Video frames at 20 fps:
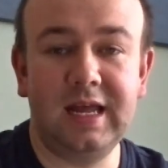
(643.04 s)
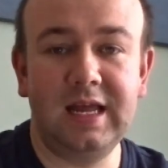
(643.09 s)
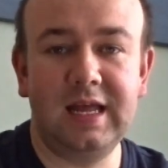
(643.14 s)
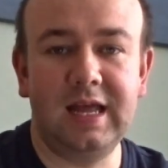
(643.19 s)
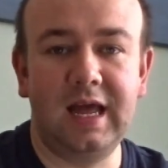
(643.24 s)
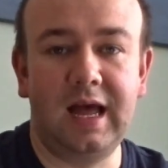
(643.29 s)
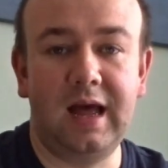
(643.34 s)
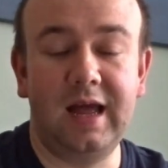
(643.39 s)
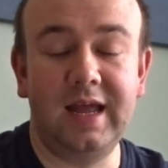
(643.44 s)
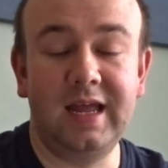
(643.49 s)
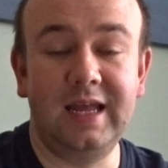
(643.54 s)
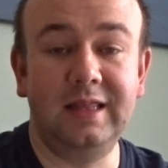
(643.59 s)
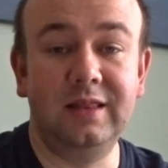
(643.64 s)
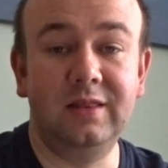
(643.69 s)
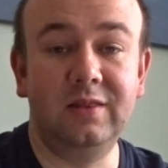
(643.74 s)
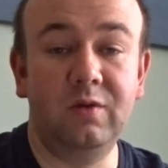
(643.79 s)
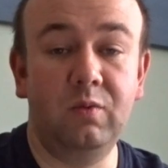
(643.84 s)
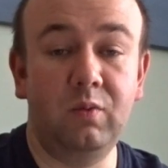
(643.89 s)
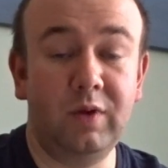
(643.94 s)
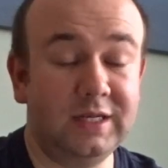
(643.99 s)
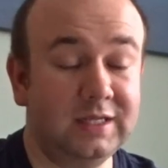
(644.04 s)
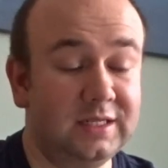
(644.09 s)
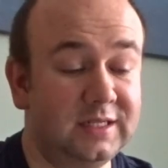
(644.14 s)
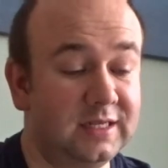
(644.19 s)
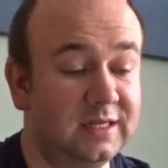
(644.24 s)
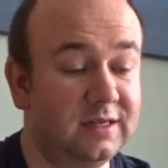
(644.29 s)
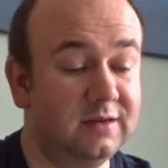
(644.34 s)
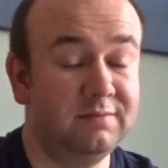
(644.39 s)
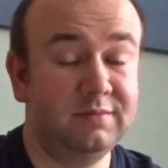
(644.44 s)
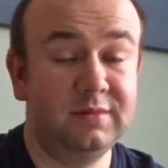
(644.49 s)
in the
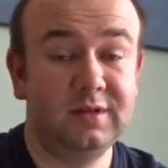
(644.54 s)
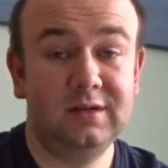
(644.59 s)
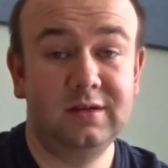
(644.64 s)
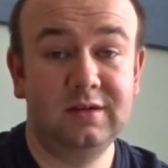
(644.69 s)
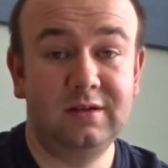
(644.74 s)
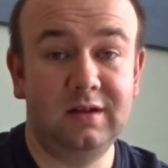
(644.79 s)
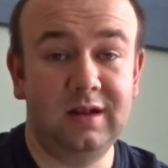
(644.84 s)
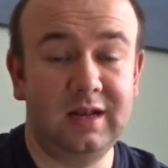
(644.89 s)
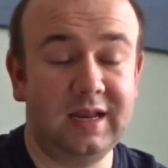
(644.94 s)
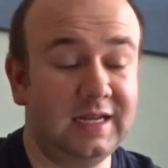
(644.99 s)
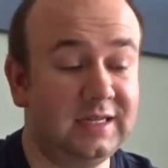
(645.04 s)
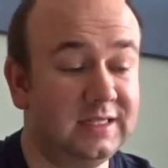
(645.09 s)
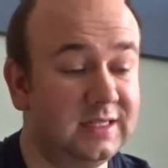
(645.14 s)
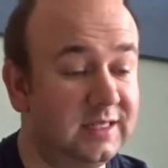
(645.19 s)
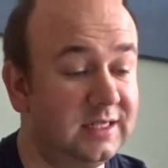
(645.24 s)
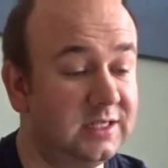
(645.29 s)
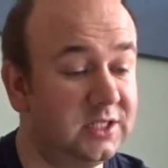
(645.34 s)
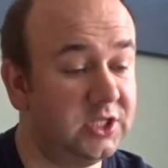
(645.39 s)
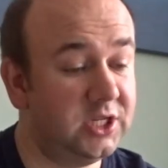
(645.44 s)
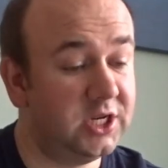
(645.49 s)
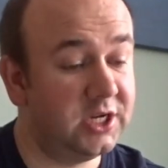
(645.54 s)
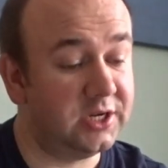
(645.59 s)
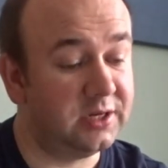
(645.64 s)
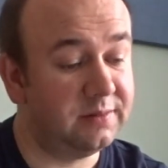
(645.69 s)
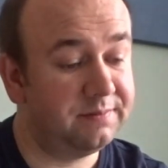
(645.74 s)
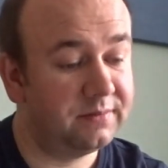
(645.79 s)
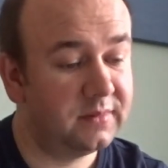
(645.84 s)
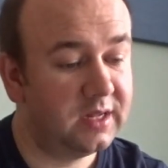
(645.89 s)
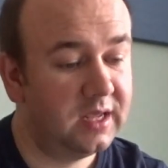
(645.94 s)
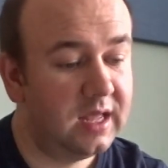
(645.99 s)
winter later this year.
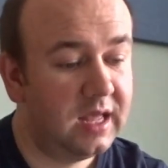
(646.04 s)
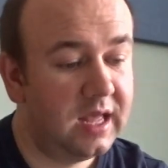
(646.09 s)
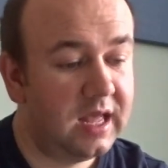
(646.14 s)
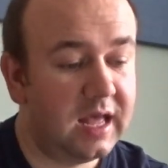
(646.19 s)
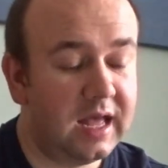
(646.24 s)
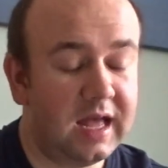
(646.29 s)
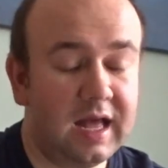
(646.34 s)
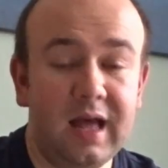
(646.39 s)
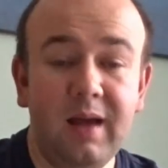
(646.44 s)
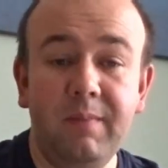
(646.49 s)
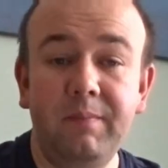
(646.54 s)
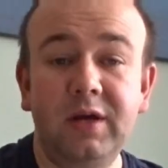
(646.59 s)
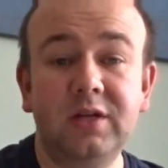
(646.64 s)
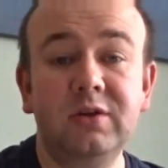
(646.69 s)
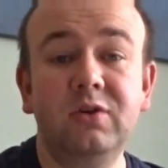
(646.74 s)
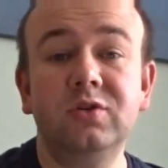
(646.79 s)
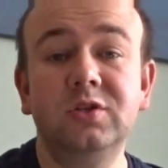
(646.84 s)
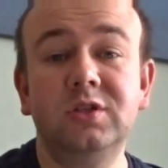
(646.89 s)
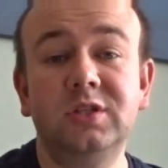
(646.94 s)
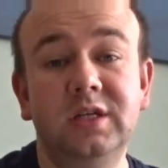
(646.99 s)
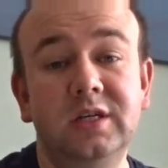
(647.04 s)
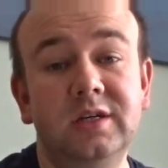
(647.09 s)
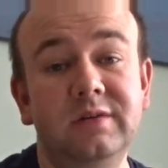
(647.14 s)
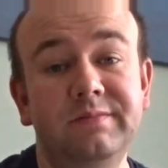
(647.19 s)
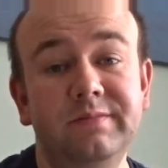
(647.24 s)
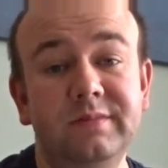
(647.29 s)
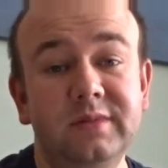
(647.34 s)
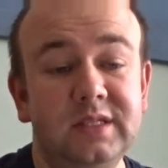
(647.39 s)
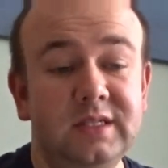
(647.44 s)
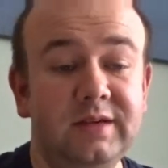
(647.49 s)
But
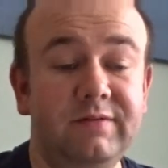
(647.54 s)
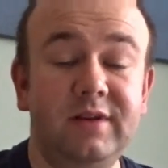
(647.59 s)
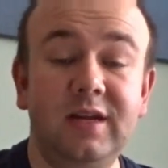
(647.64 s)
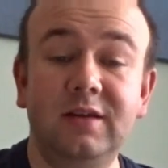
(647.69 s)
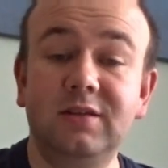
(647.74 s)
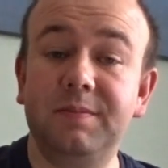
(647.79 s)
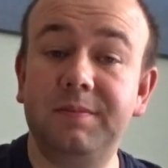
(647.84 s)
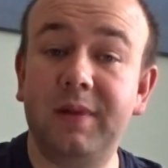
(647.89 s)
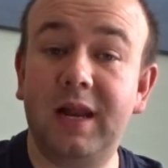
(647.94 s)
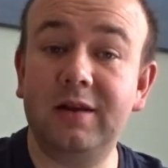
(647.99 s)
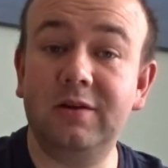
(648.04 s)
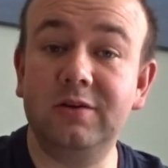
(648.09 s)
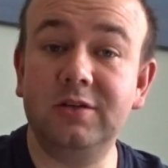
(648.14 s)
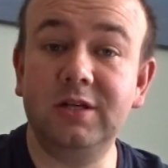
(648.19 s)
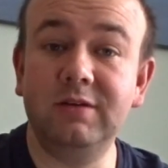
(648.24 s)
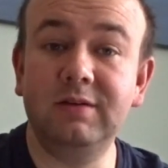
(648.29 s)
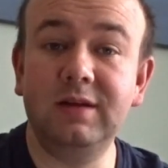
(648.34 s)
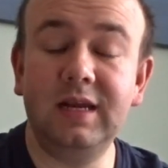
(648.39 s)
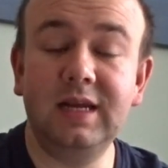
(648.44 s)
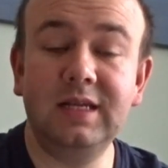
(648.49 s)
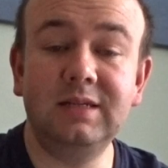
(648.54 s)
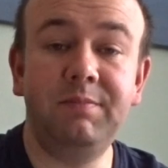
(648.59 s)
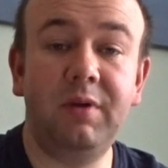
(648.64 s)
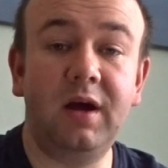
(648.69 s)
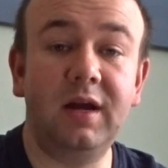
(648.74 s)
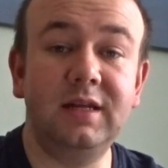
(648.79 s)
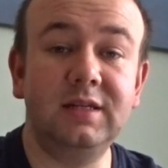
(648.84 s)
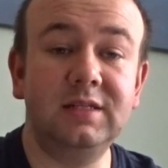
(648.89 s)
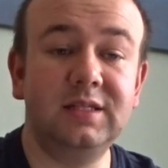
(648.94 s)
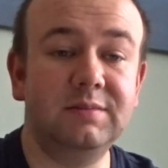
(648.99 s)
also, something else I'm planning on doing is
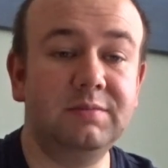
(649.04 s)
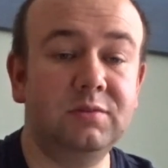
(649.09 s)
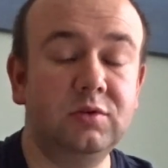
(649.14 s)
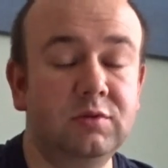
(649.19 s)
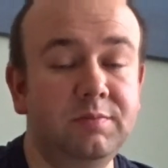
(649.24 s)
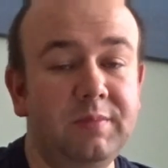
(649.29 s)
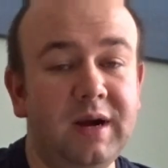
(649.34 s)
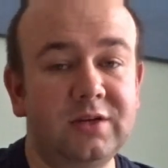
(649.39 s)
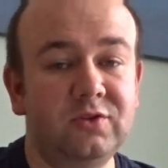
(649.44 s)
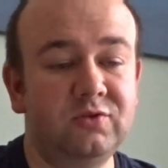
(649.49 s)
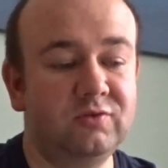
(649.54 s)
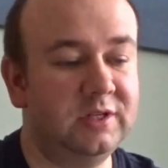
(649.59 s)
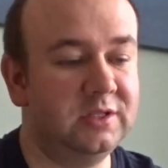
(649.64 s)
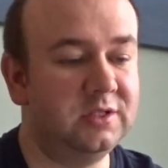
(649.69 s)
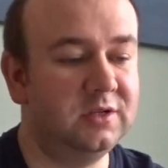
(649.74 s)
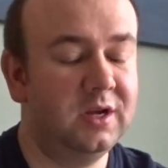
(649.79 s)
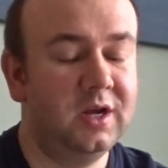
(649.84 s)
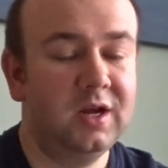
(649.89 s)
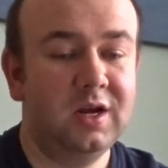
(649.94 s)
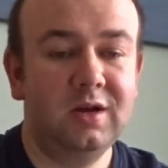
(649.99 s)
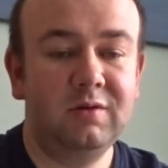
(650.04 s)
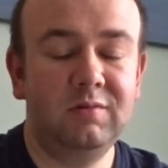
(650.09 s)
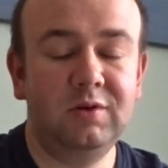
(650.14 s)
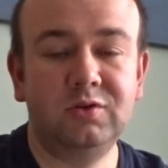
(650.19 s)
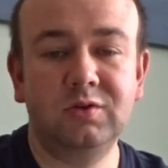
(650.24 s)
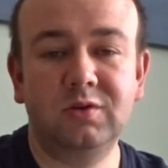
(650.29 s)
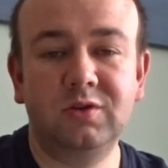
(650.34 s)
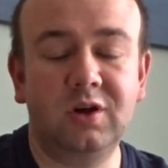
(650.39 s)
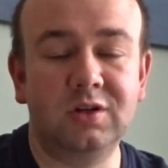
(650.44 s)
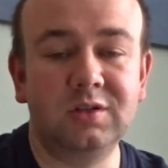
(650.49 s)
buying some more batteries,
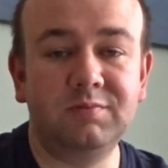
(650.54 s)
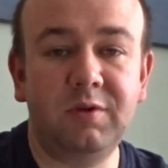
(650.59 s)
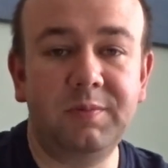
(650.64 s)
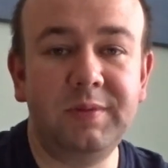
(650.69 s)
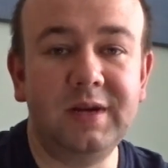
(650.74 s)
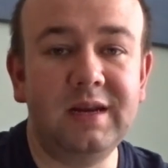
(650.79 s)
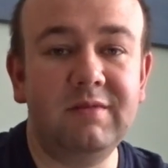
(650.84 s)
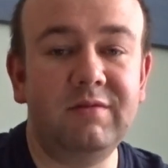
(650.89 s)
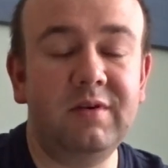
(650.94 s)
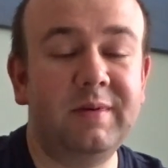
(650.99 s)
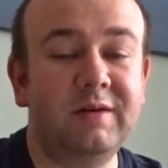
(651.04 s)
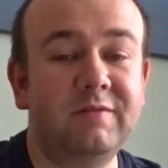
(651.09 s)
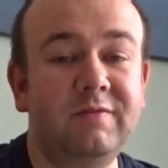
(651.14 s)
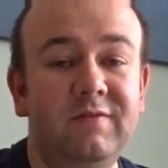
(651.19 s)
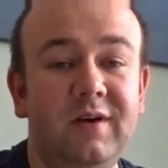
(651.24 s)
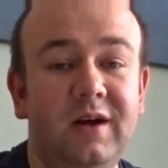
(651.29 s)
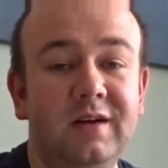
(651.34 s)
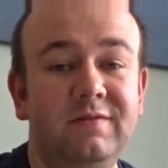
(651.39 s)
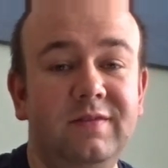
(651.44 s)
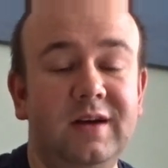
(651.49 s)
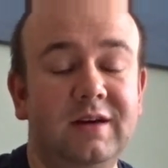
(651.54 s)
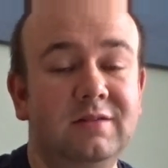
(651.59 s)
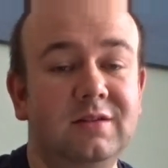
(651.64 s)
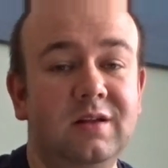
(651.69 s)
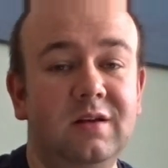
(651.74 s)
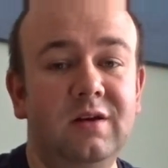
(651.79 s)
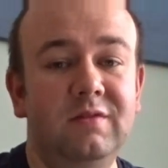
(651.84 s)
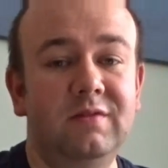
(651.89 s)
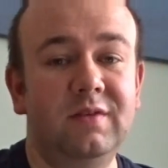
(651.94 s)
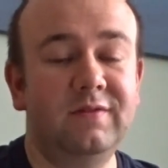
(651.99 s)
which will cost probably another over
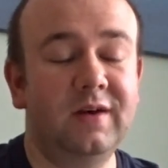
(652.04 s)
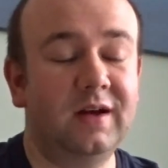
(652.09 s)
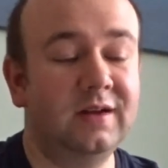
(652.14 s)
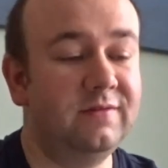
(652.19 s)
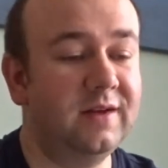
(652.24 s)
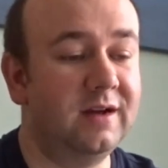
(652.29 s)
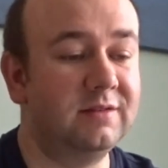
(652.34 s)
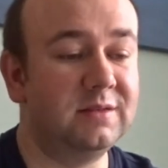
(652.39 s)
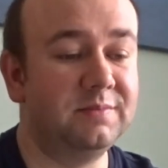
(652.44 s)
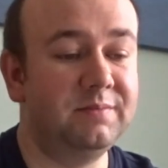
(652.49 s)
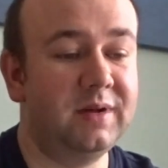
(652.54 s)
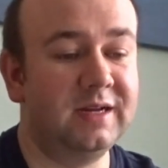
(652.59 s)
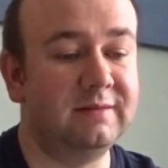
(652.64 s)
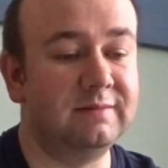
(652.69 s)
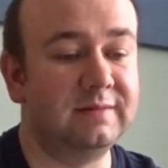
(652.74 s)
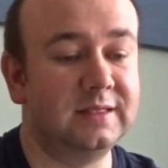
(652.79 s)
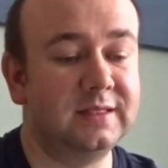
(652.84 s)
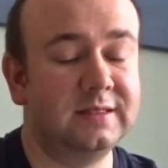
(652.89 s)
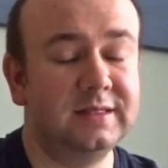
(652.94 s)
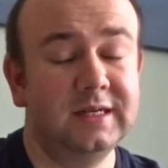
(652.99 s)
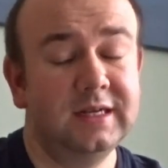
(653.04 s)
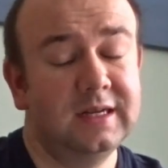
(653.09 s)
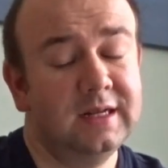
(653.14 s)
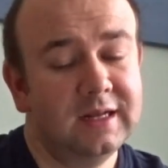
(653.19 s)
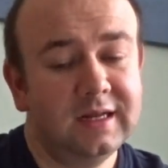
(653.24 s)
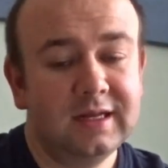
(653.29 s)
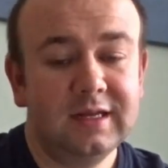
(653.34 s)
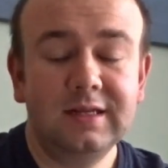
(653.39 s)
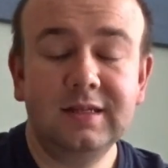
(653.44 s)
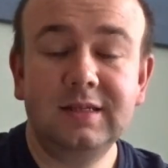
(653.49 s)
£5,000.
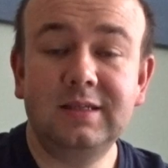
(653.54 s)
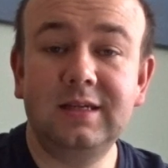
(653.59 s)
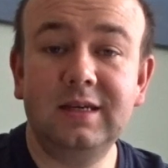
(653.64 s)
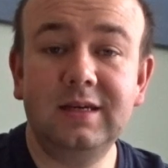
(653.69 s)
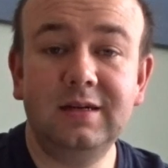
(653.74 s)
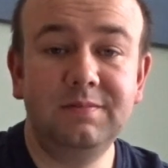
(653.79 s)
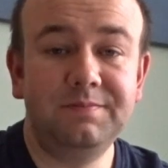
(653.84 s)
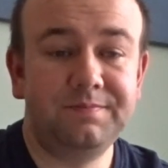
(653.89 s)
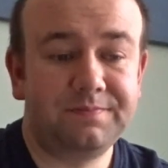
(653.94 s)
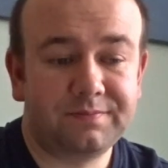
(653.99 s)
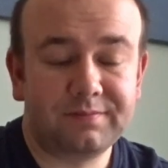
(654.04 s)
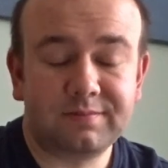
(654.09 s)
So